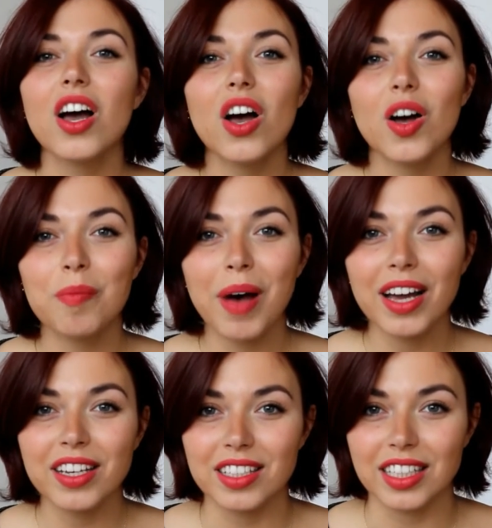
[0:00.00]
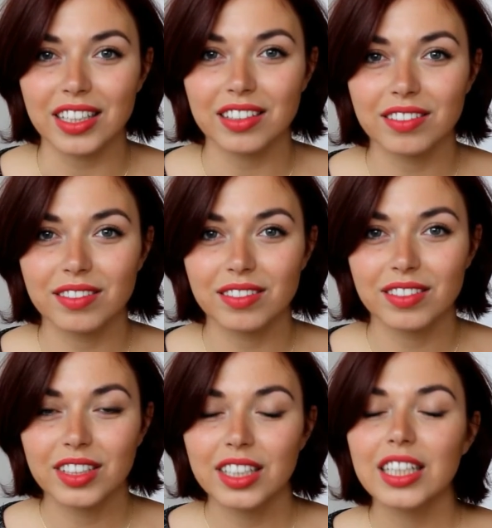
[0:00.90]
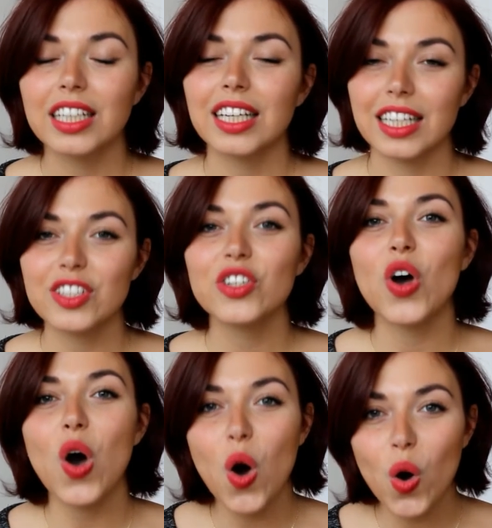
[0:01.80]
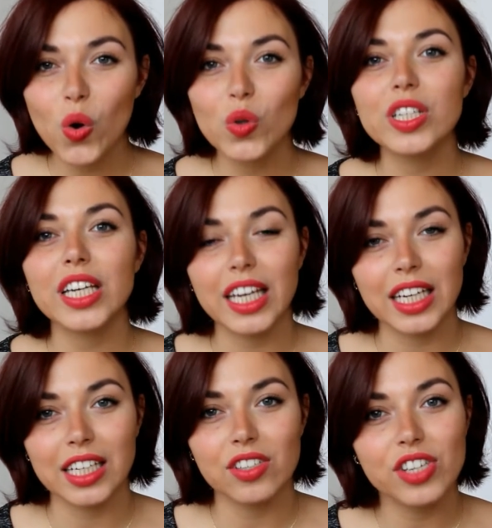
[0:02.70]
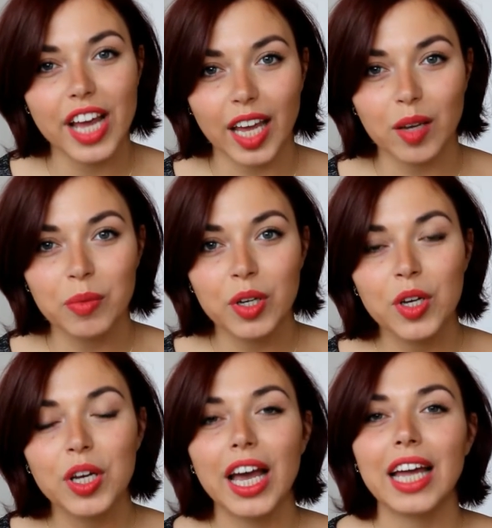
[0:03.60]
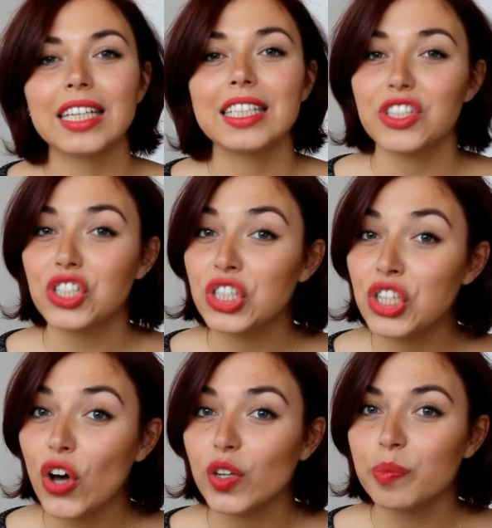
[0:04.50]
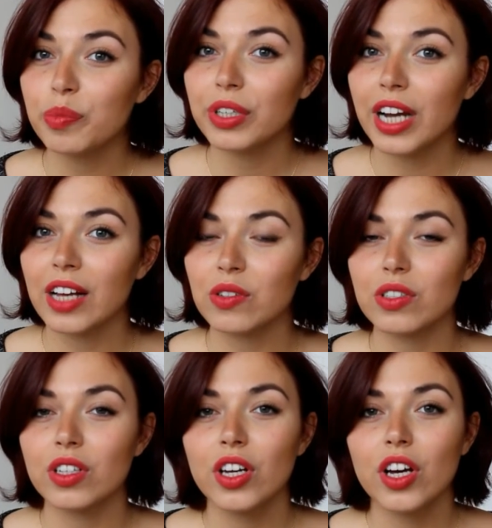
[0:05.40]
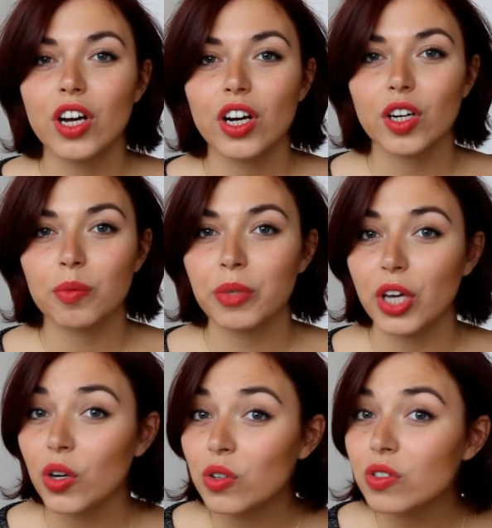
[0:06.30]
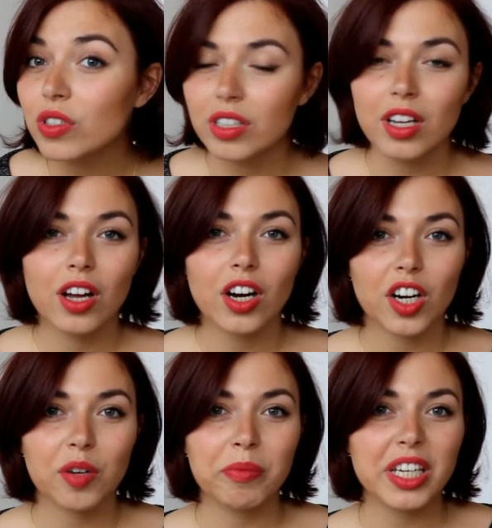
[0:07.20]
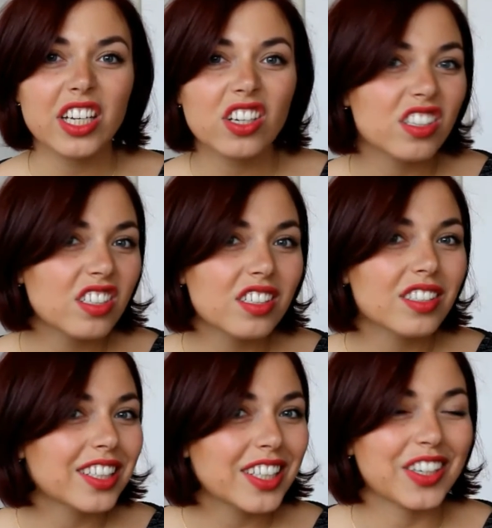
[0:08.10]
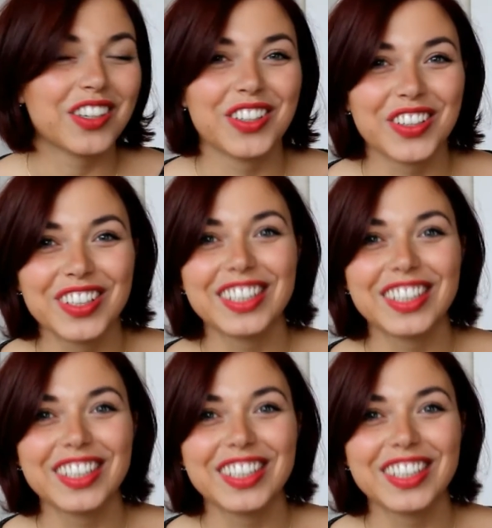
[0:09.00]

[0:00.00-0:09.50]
Hermione. It is an old English name and it is not pronounced Hermione. Hermione? No.